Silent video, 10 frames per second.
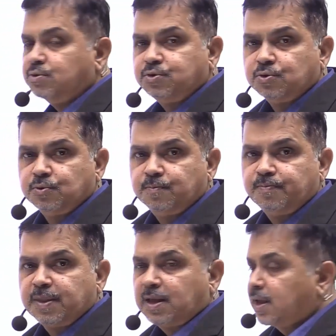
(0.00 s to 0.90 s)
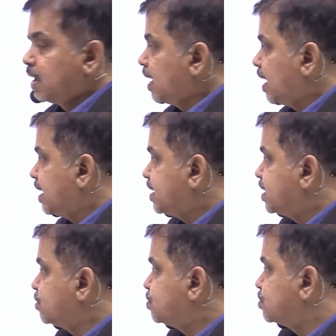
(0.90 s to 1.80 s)
Q2
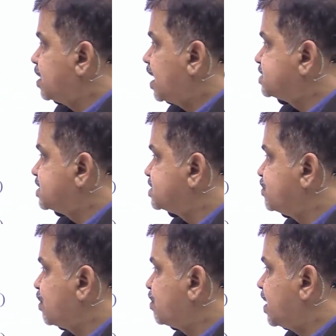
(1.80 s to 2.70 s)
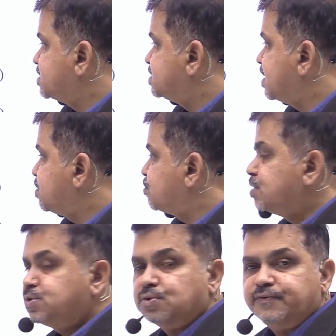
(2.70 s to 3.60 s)
and Q2 dash is given by C2
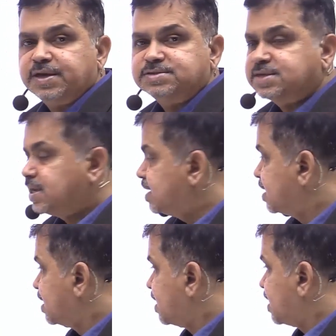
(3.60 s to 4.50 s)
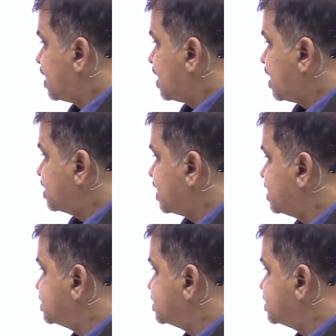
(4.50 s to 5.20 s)
into Vc and